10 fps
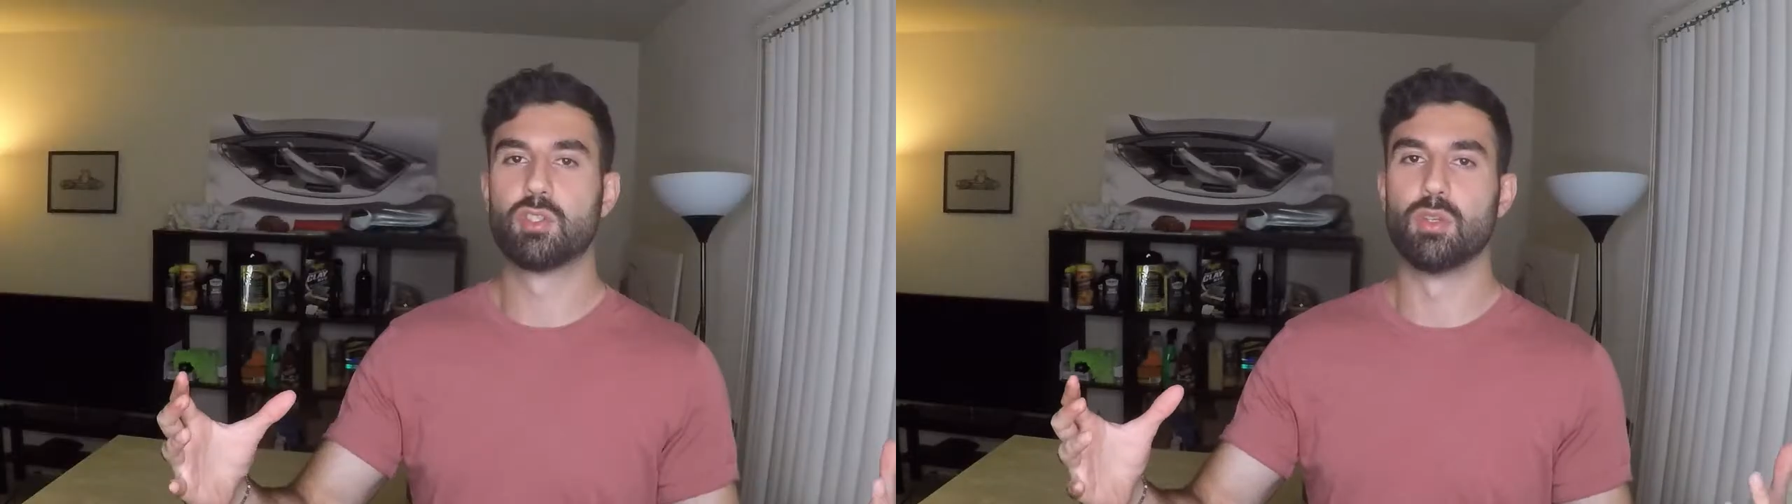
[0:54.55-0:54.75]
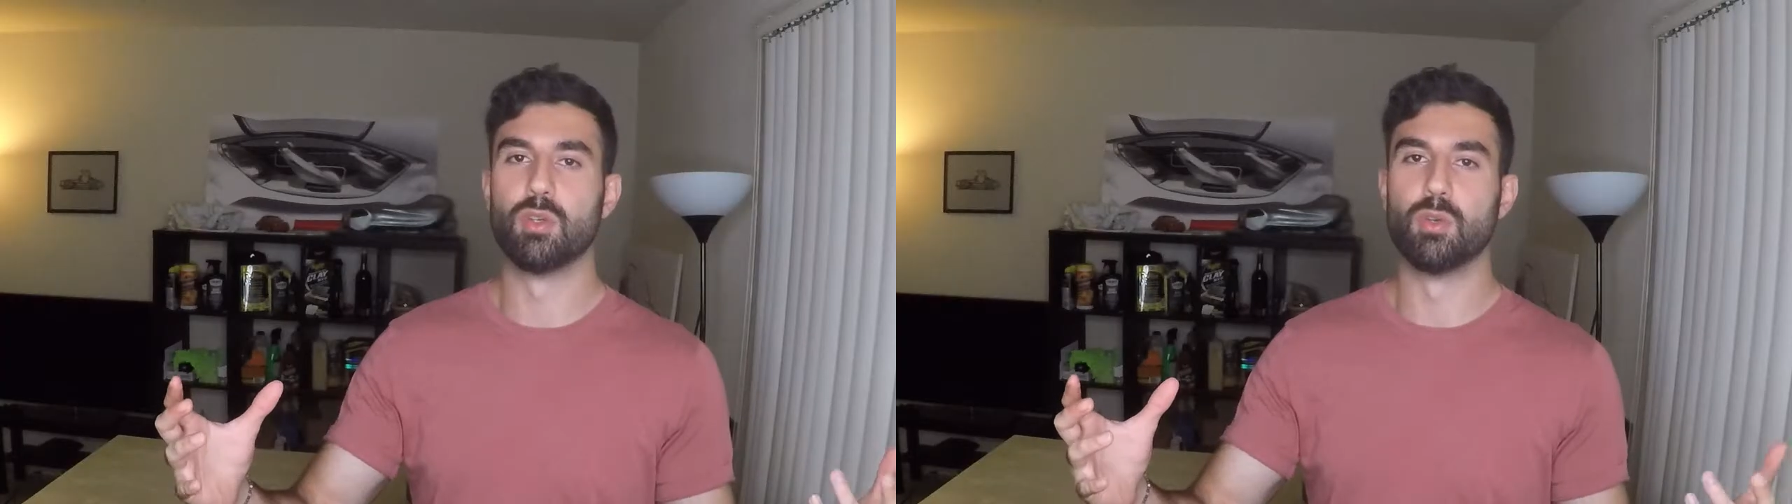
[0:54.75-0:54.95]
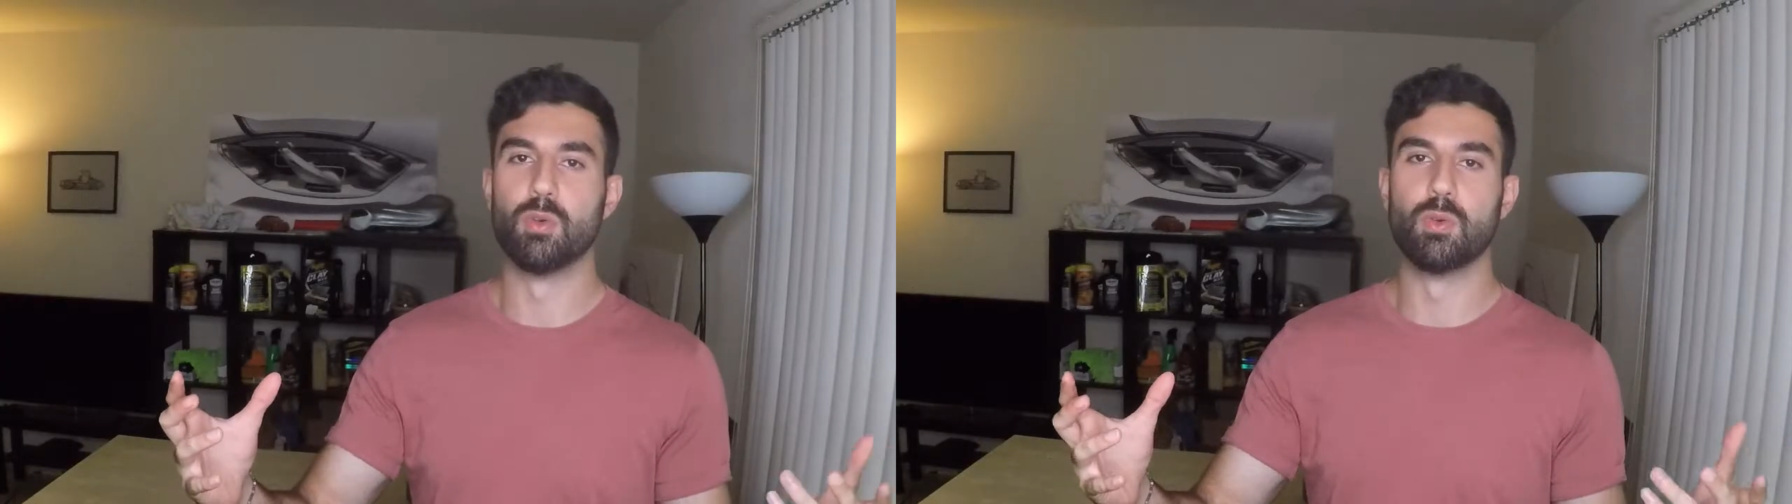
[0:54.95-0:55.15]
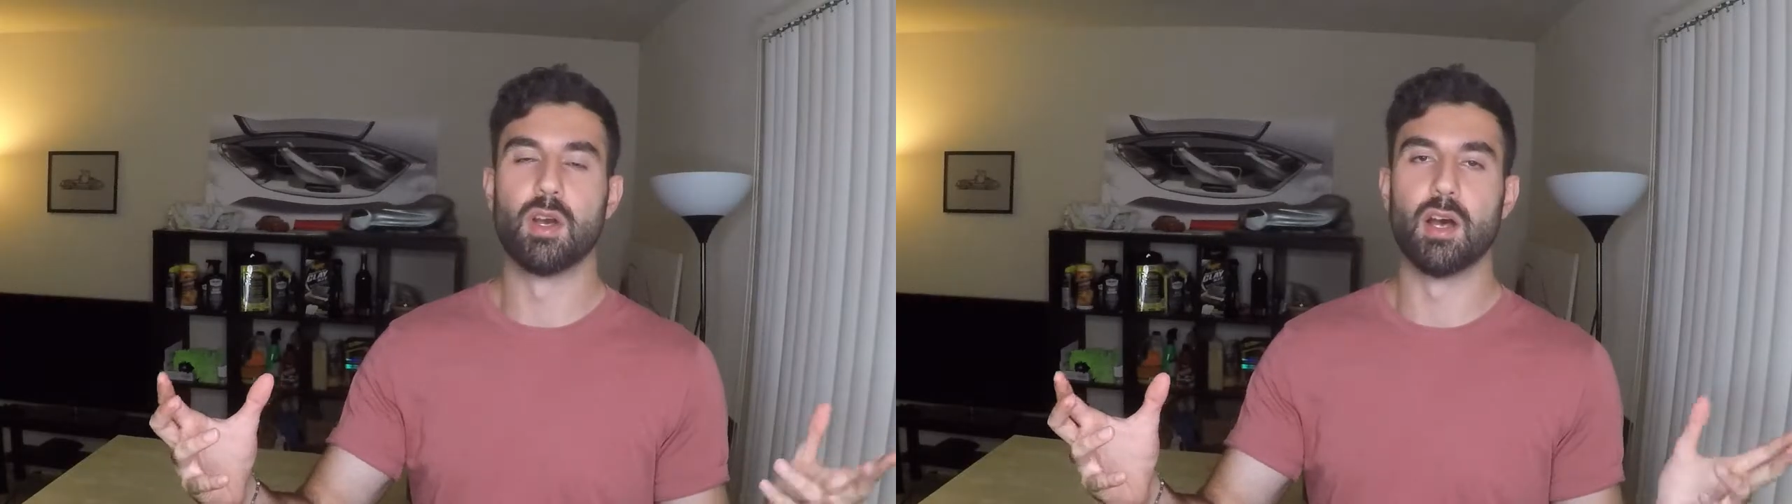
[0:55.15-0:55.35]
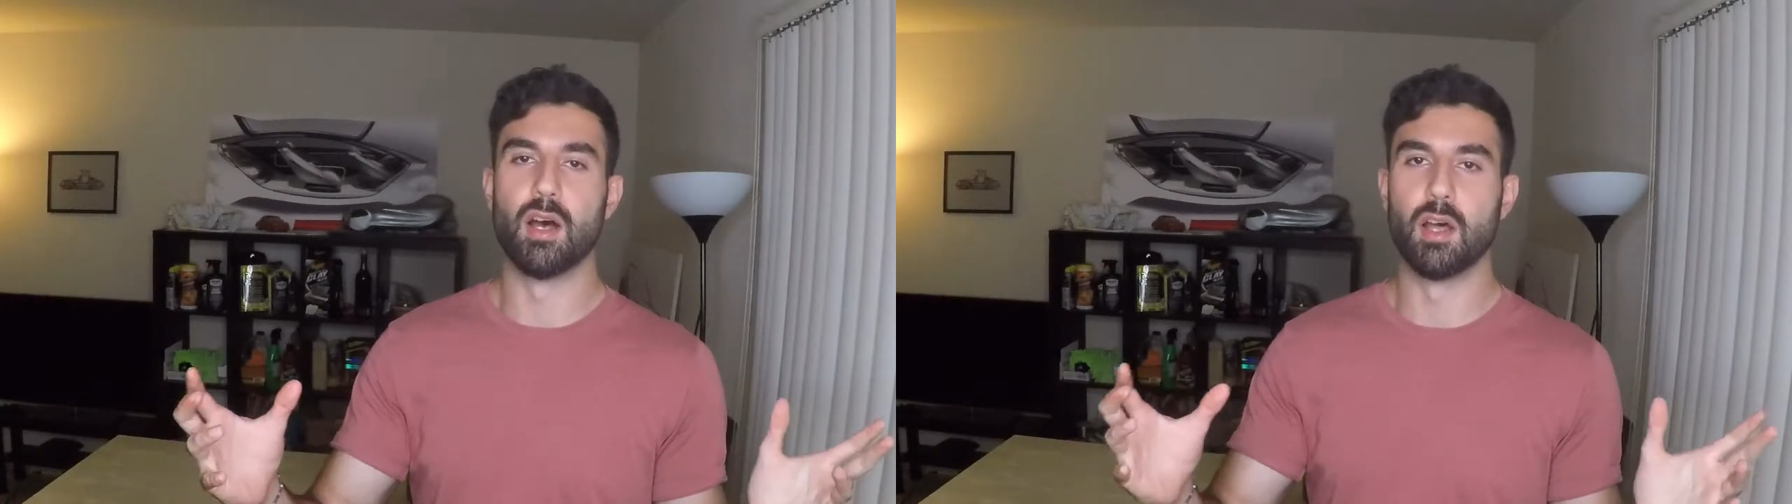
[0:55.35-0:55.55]
to
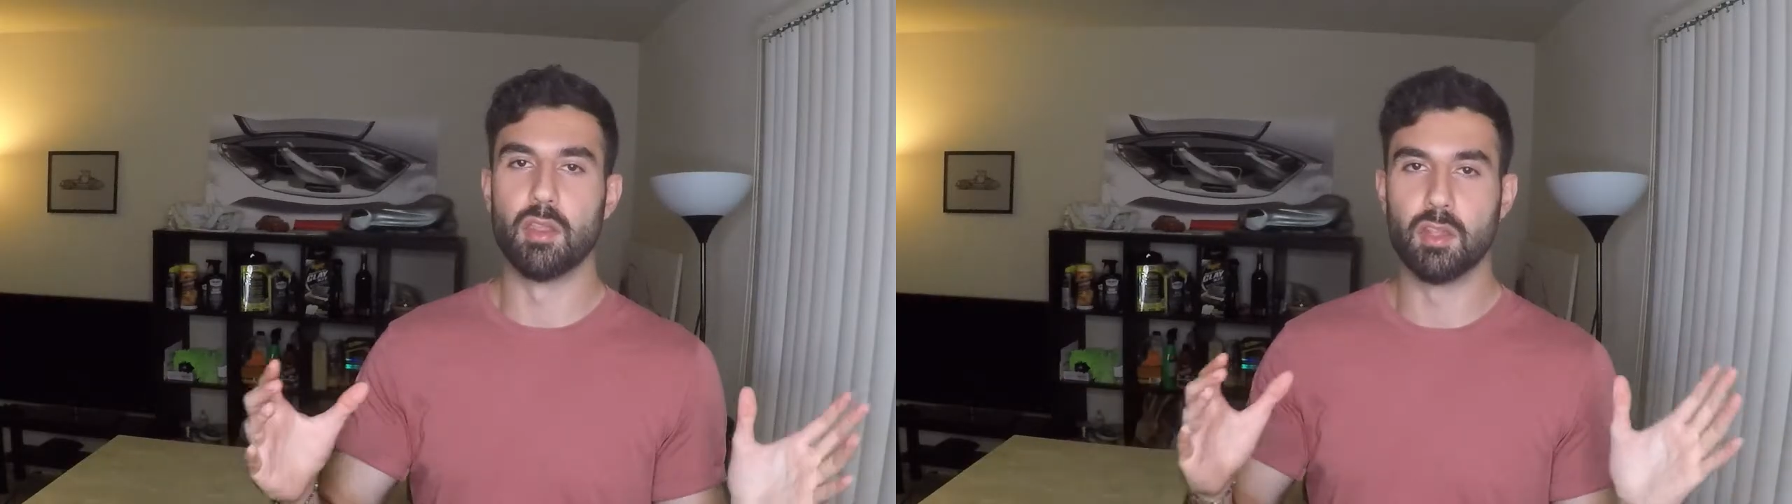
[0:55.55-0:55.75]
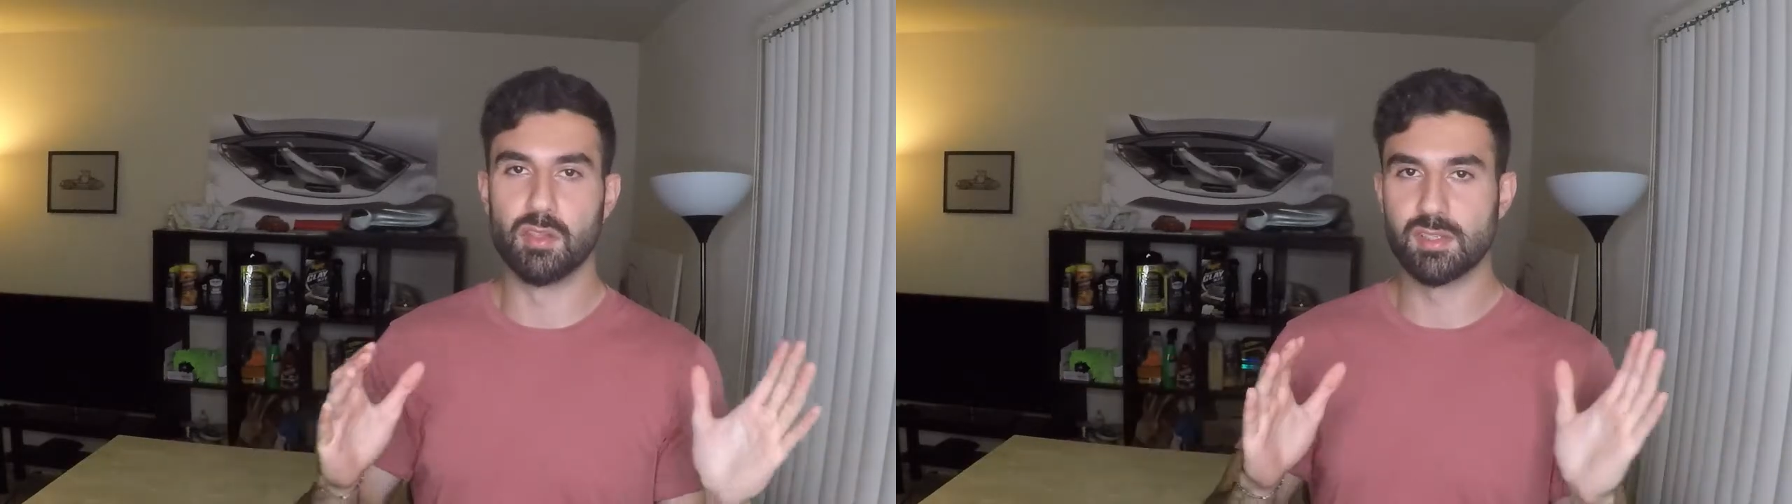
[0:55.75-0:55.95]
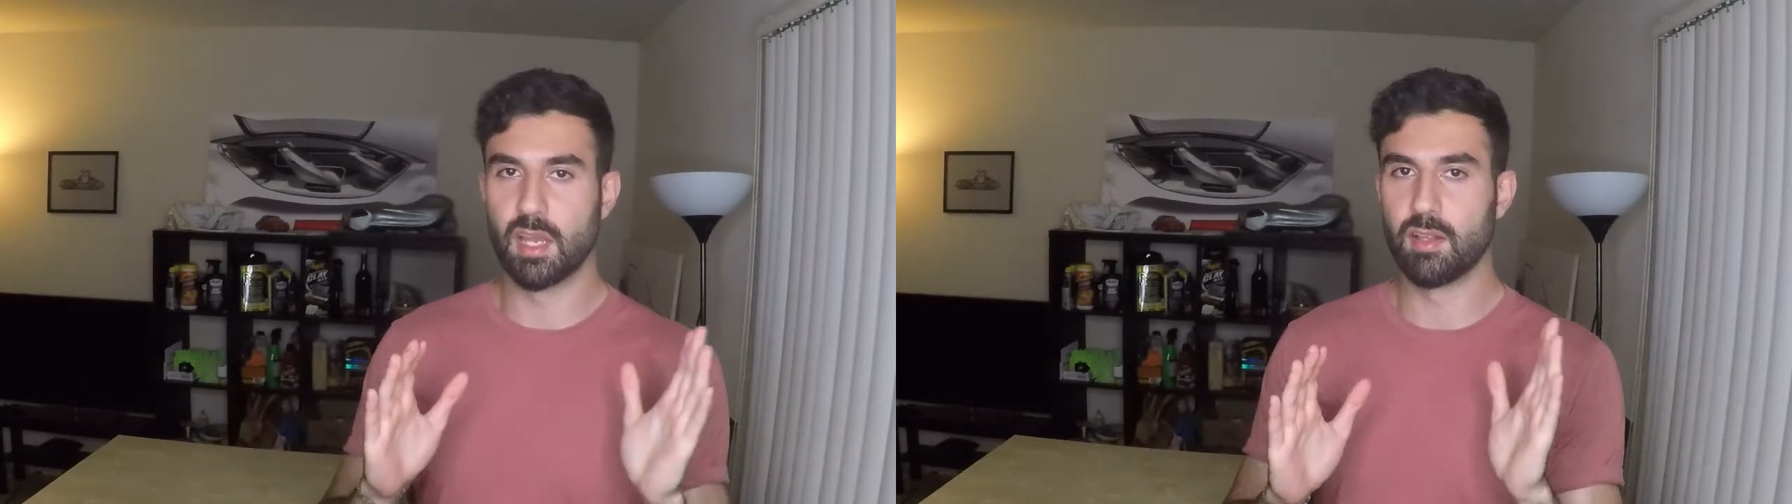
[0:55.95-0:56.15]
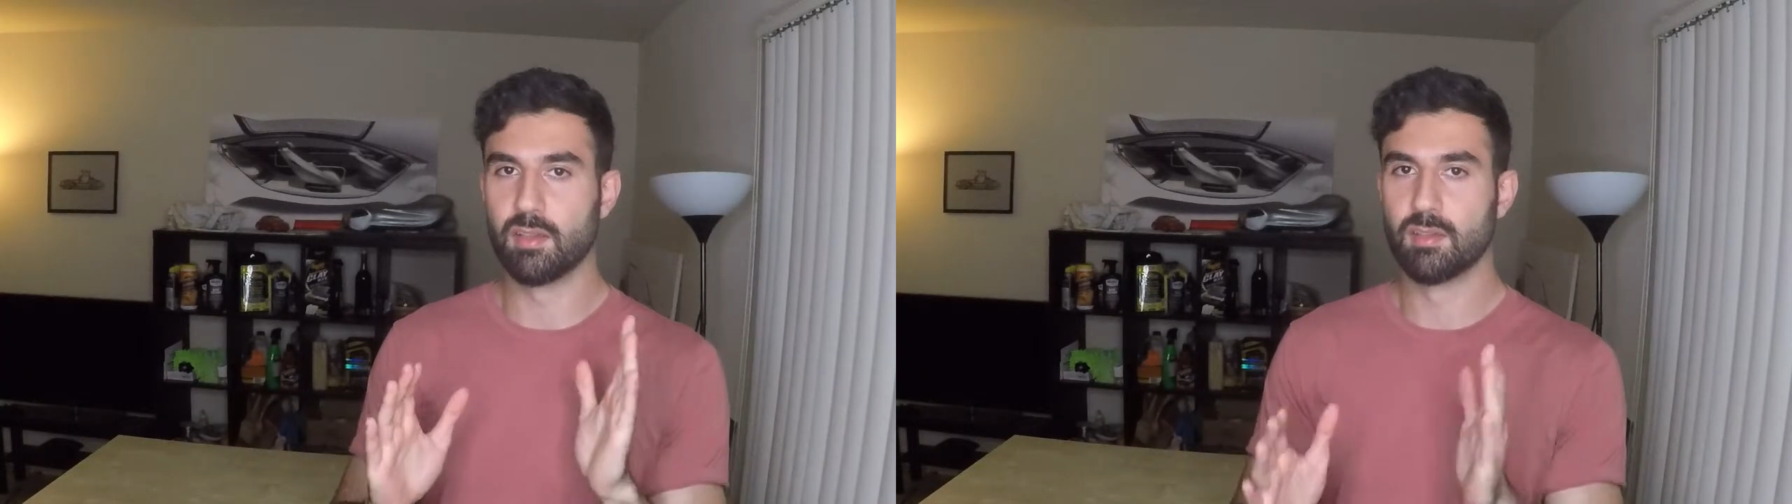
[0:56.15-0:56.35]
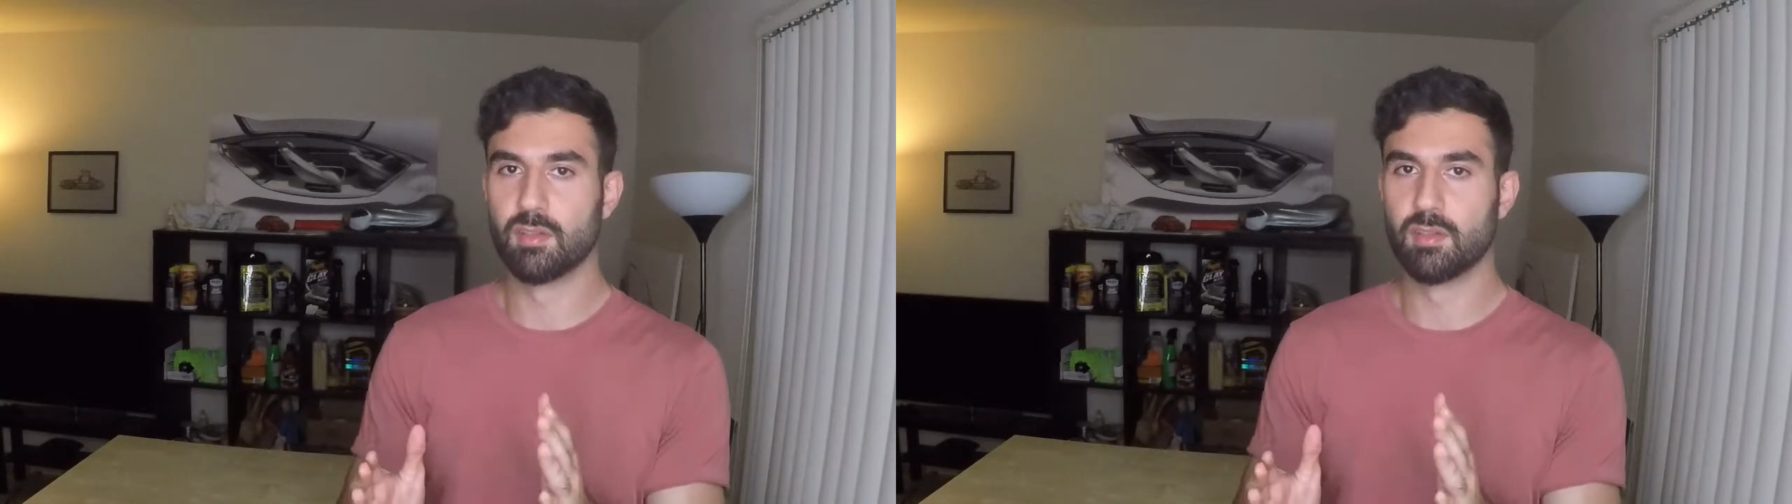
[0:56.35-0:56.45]
the design